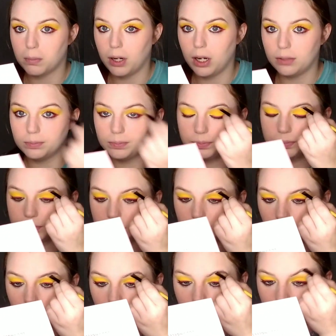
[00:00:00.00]
brown.
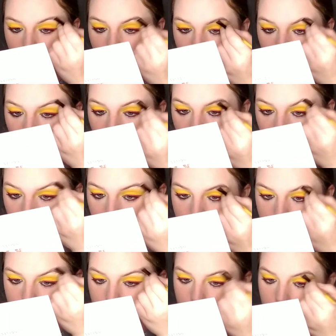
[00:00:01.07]
Then I
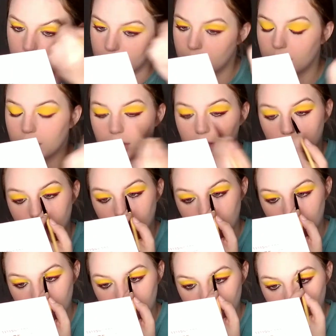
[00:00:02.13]
always just
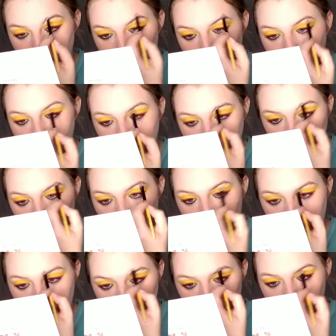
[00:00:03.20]
push
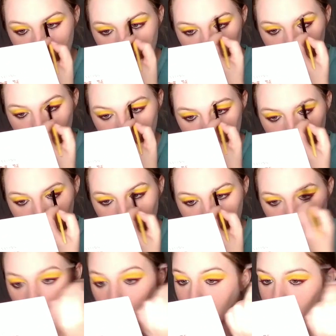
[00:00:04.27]
up the dark
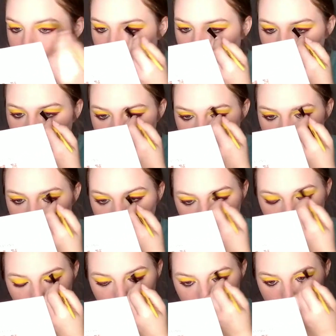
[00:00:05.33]
brown powder
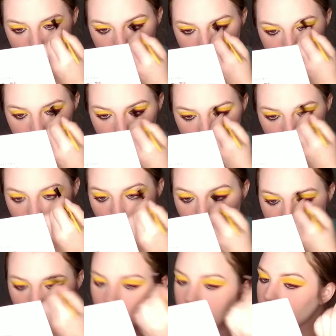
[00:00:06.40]
that I
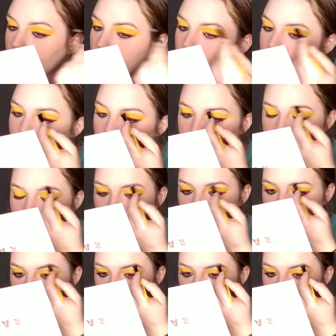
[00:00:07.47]
use. I want to say it's